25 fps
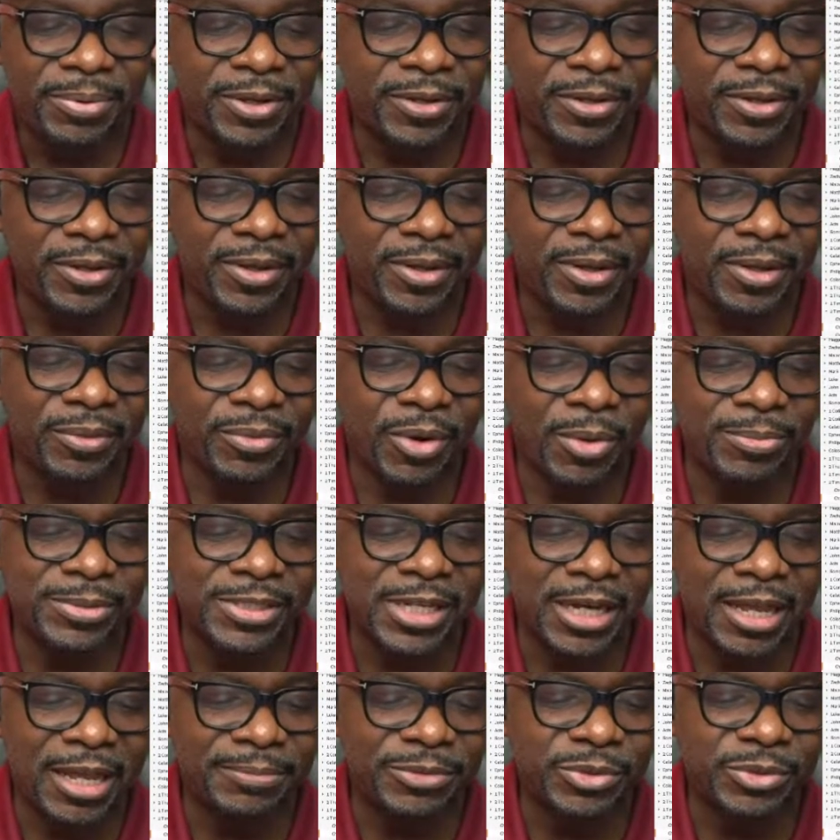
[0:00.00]
Put uh,
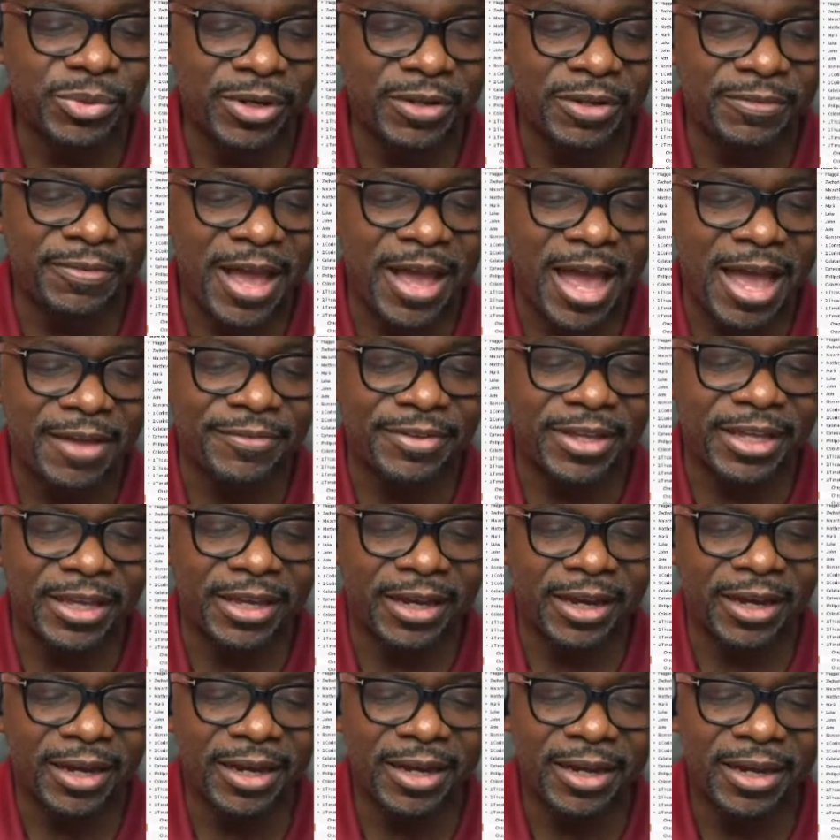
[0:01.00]
Romans 11 25 in
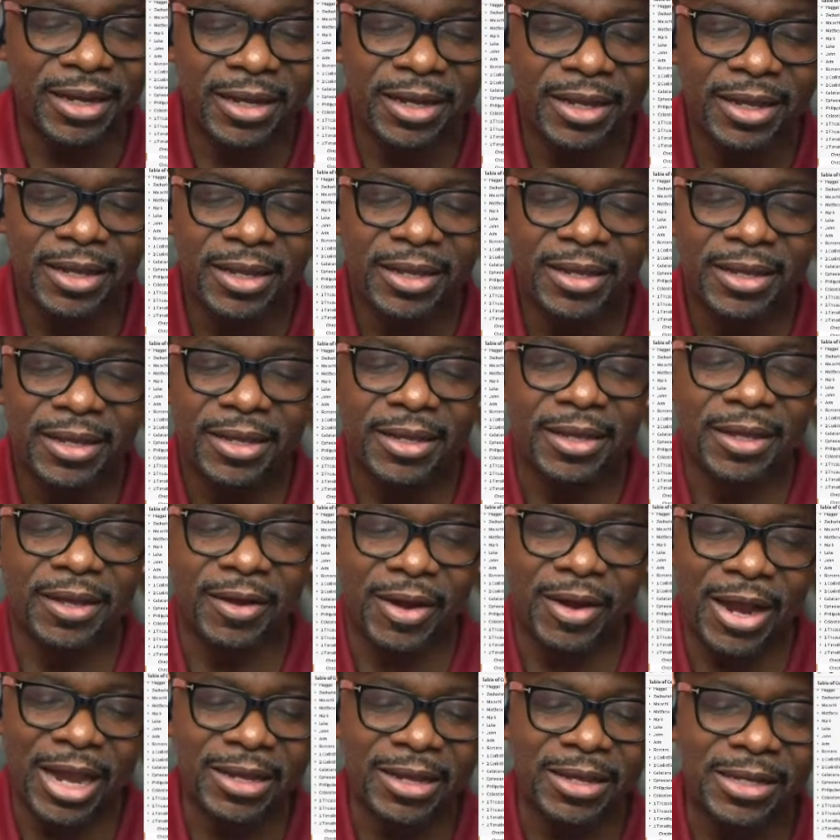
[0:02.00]
here. All
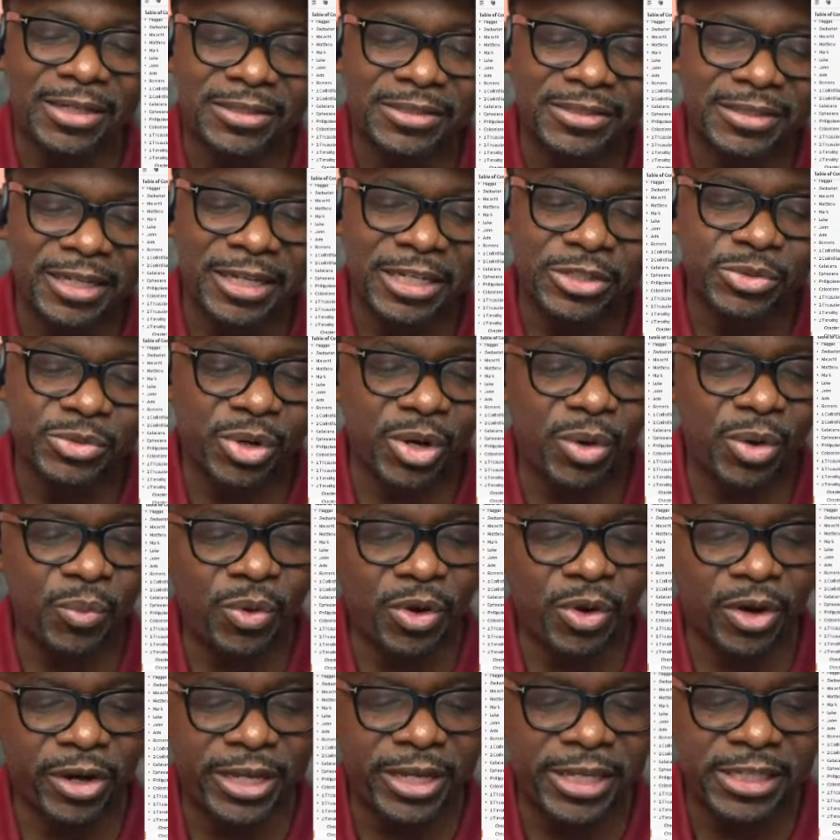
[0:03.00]
right, because Israel
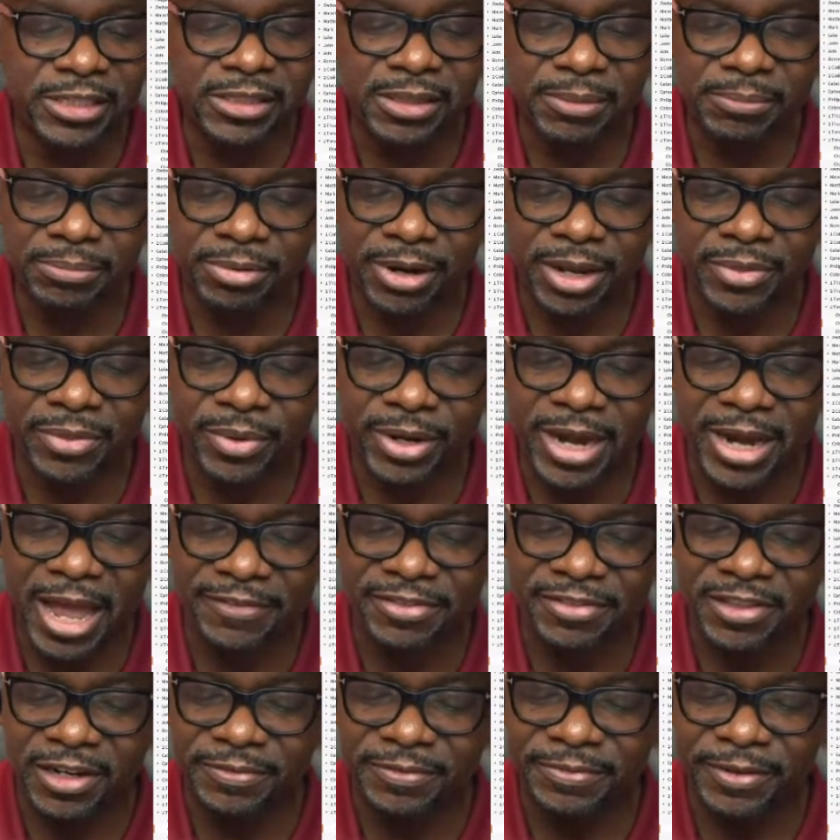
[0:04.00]
were his brethren
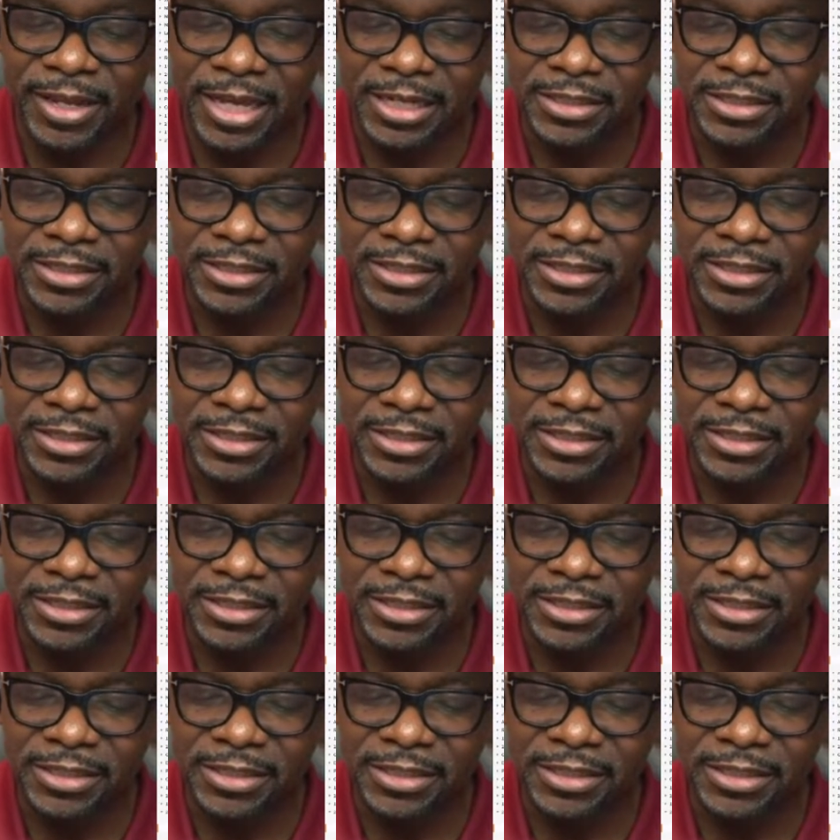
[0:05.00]
after the